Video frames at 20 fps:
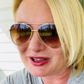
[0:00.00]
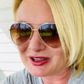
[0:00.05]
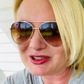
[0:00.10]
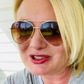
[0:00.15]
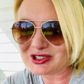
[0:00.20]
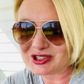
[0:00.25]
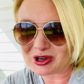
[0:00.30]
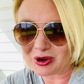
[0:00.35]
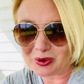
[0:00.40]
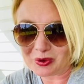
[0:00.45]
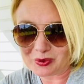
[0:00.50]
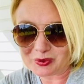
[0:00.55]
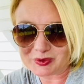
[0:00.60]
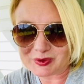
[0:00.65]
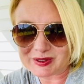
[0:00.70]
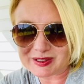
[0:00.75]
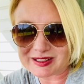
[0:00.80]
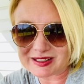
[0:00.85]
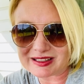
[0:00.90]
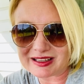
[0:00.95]

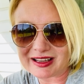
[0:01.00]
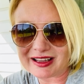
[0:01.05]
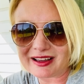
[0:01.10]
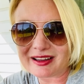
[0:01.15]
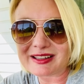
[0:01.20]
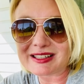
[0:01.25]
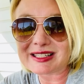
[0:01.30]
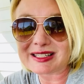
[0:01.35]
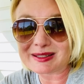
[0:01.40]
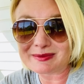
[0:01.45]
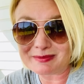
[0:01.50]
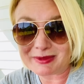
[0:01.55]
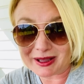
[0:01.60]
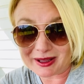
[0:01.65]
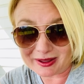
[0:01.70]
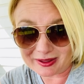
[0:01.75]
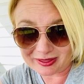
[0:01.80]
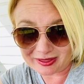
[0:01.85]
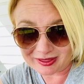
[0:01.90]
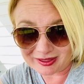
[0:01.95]
Jones
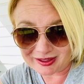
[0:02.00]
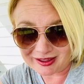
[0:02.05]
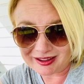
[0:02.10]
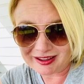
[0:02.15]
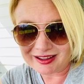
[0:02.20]
Smith,